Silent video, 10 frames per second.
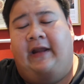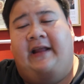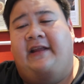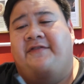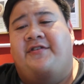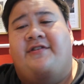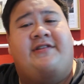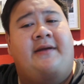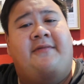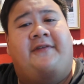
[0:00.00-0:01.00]
It gives you the
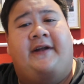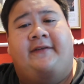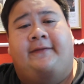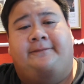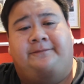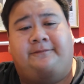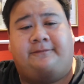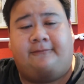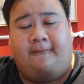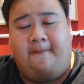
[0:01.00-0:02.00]
same effect
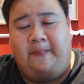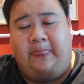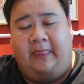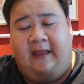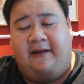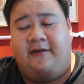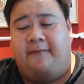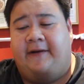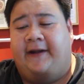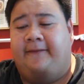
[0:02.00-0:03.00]
in your
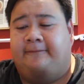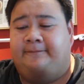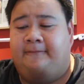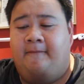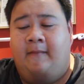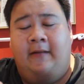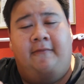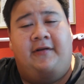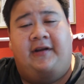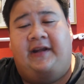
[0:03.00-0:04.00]
brain.
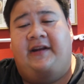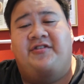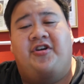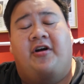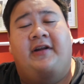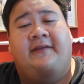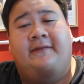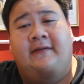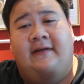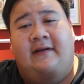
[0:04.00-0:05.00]
You're eating chocolate,
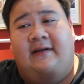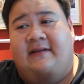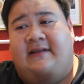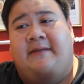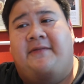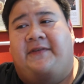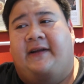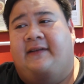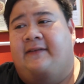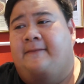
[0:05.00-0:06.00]
same
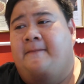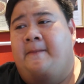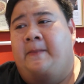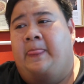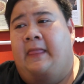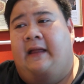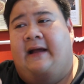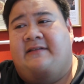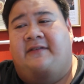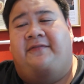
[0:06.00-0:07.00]
effect
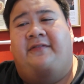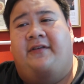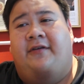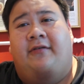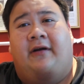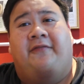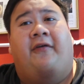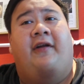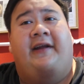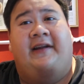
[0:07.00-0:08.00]
as if you are
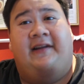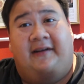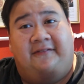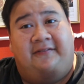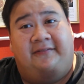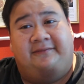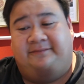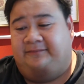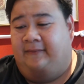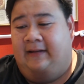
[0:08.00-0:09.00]
falling in love.
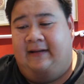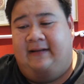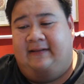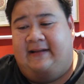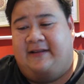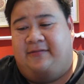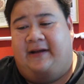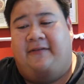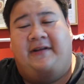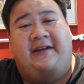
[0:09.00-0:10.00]
That's
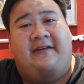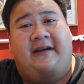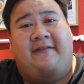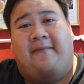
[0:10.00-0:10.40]
why when you have